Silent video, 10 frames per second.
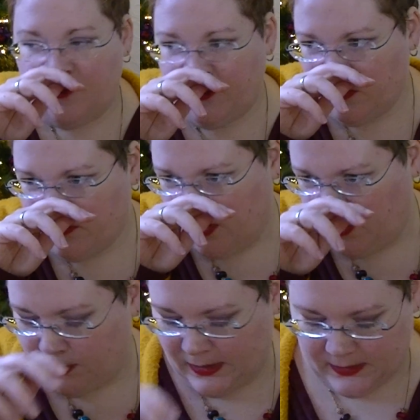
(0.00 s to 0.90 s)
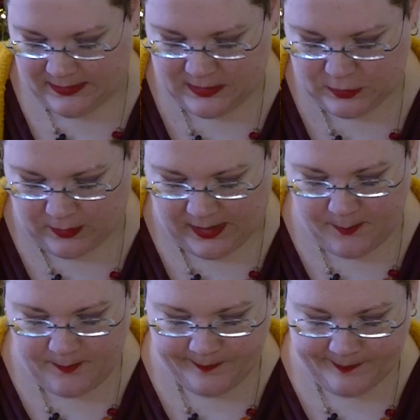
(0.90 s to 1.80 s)
if you follow me on
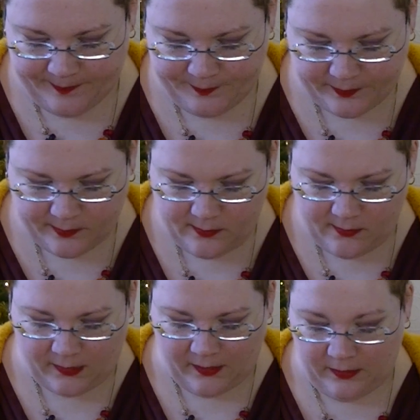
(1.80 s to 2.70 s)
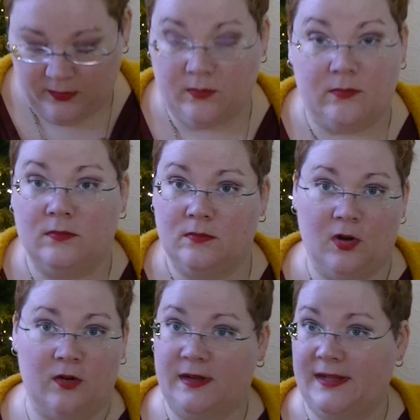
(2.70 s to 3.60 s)
Instagram, you
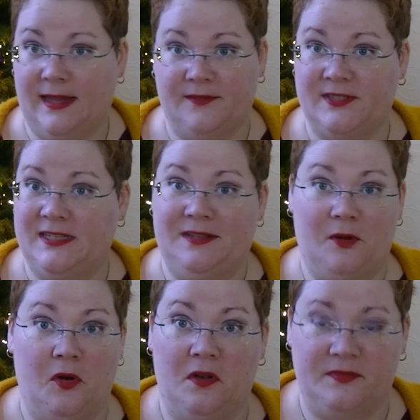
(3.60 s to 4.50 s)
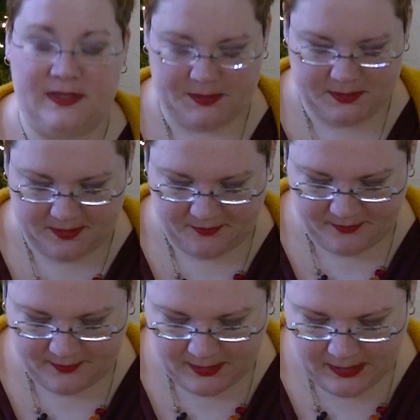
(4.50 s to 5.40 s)
already have seen all of this stuff.
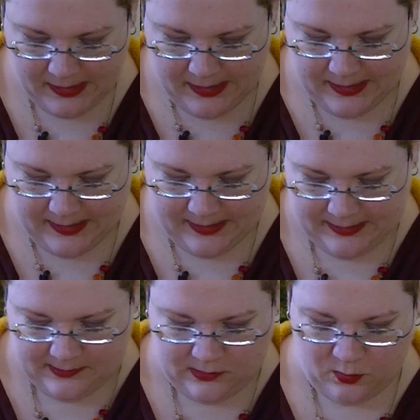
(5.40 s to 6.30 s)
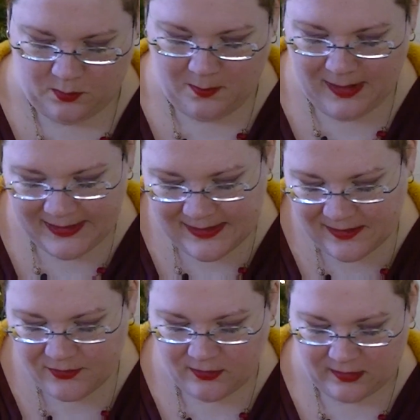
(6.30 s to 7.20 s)
And you might
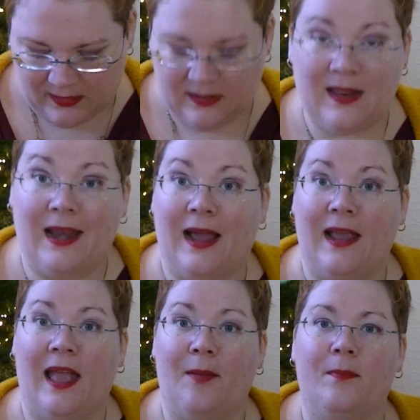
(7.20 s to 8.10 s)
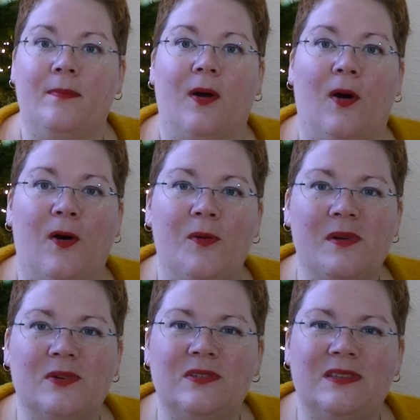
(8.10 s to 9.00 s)
have seen that I am
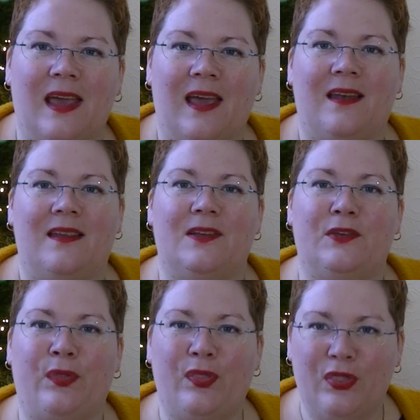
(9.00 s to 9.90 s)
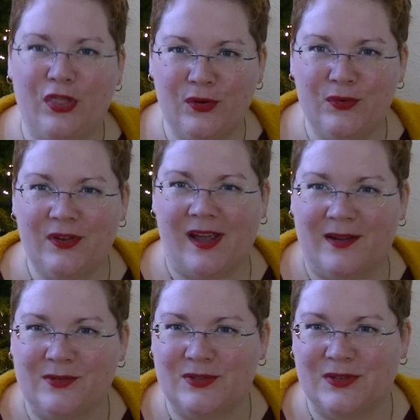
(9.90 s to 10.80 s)
almost at
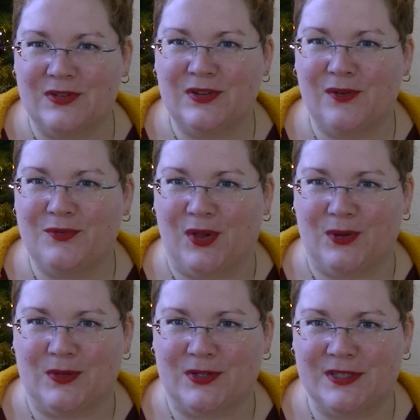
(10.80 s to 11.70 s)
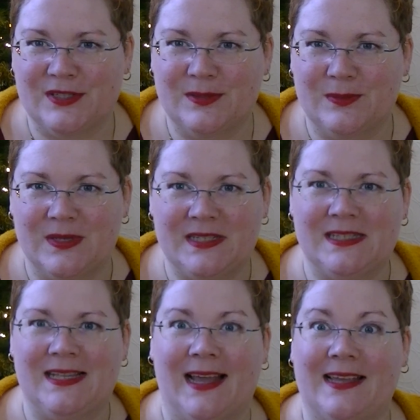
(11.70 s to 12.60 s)
2,000 followers, which
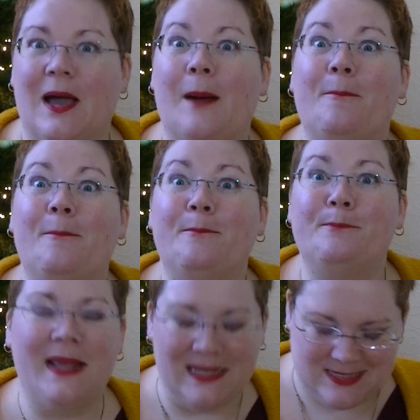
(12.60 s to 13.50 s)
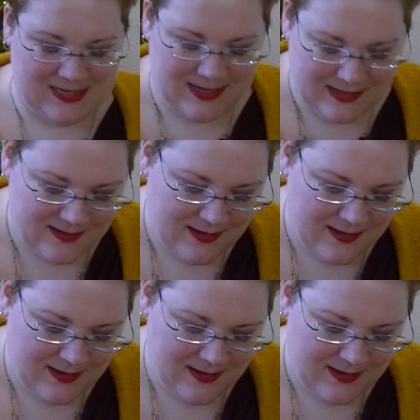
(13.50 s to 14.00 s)
is like amazing.